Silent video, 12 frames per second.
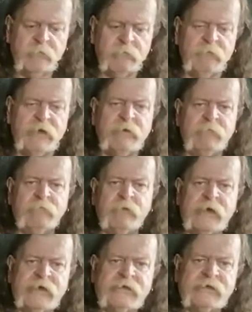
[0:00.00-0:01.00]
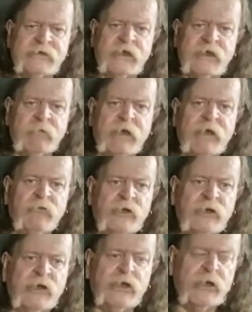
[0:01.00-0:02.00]
meaning place
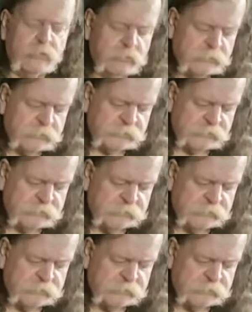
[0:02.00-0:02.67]
abounding in oaks.